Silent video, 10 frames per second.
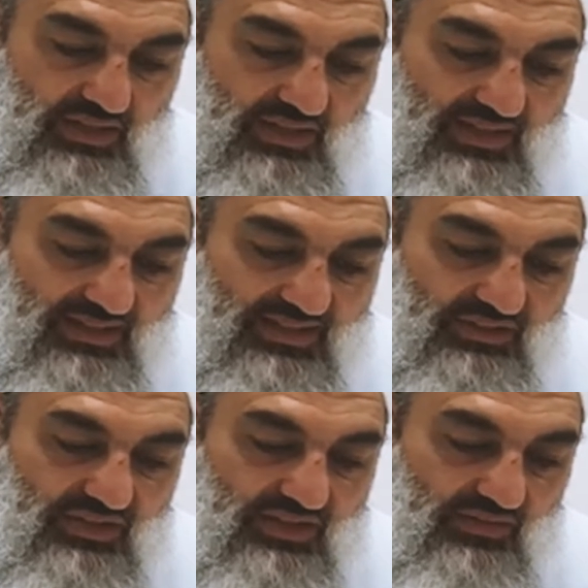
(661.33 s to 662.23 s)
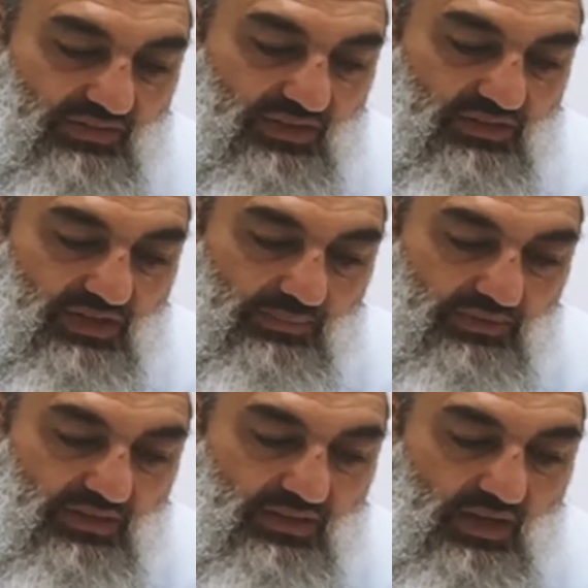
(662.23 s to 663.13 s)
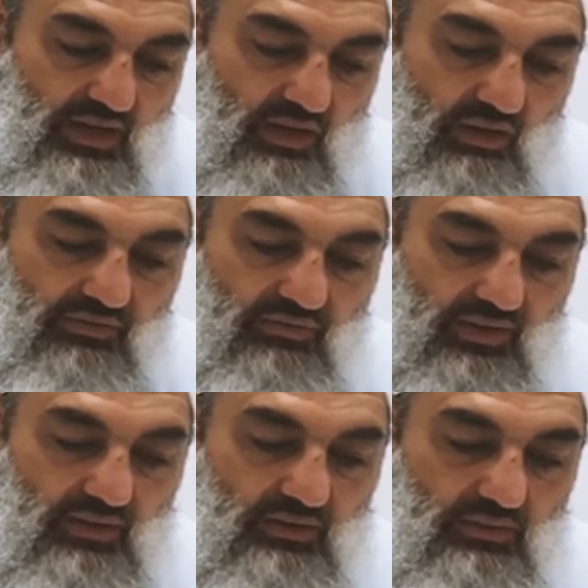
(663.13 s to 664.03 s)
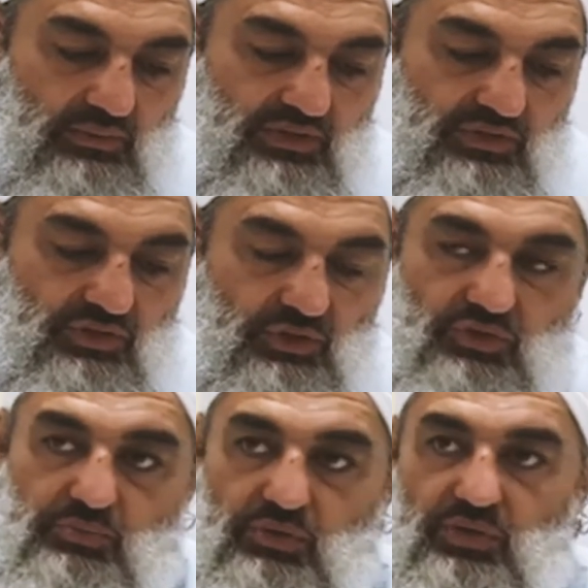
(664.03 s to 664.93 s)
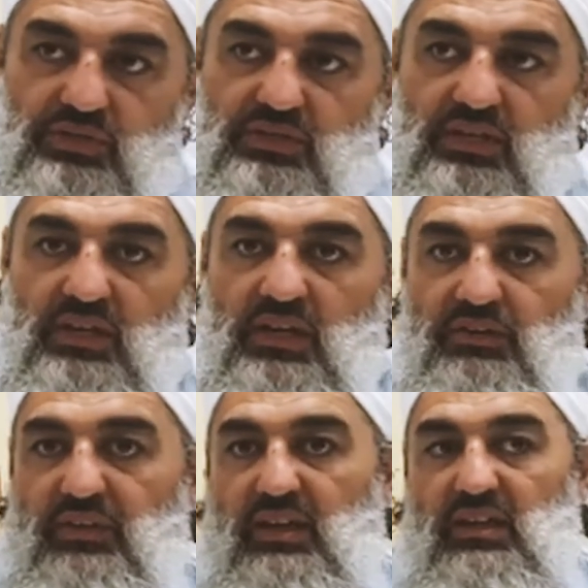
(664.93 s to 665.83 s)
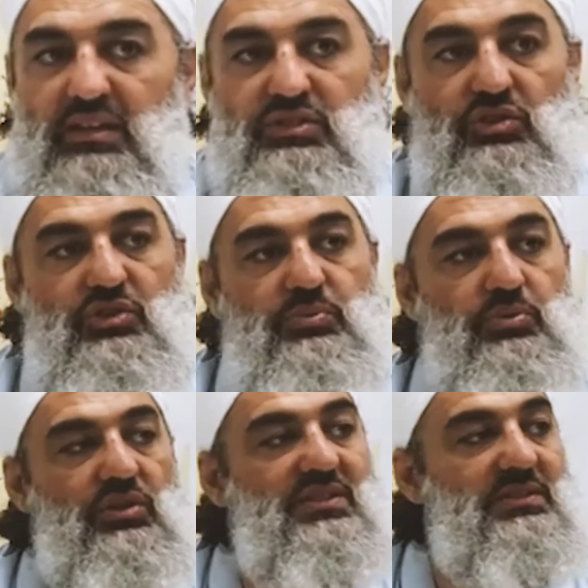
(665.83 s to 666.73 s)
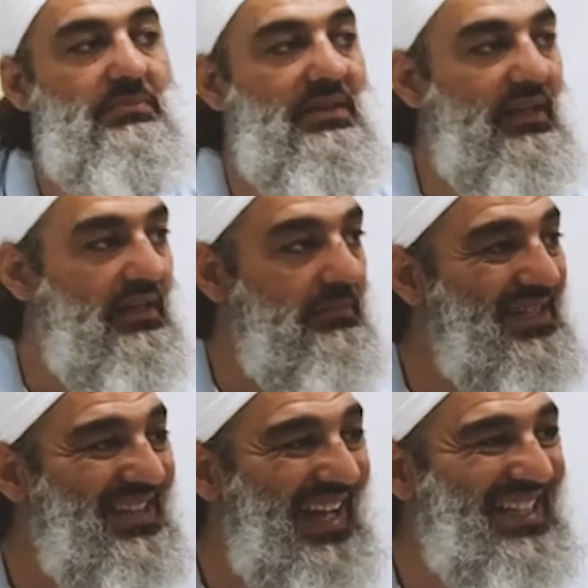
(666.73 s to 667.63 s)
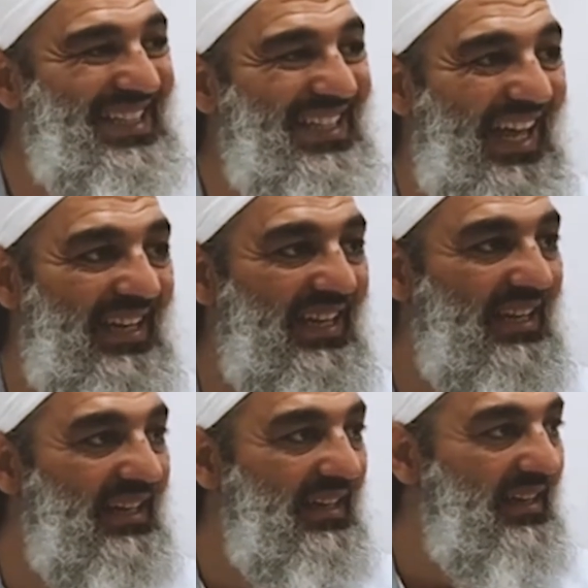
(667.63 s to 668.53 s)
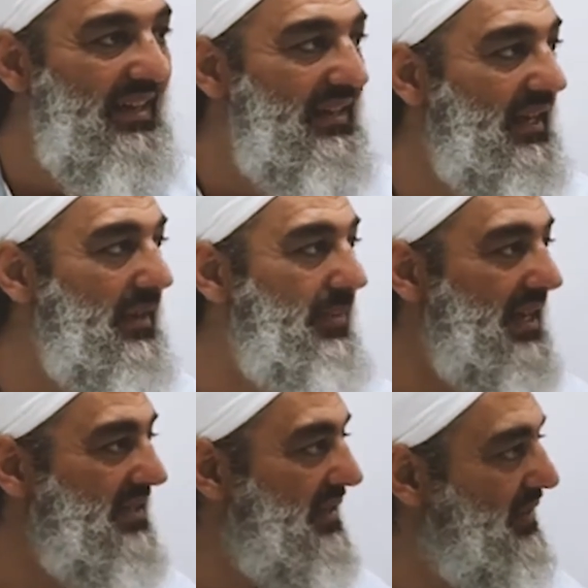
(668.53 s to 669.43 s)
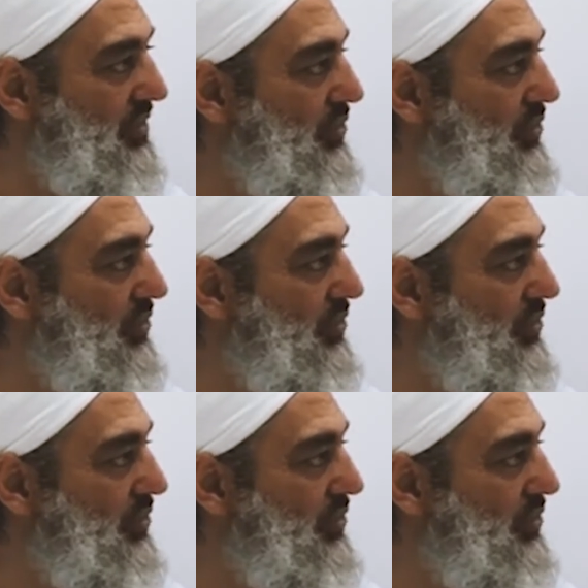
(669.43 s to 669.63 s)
and it enters into 70 chapters of fiqh, which is jurisprudence. Fiqh, jurisprudence, it means understanding. The capacity to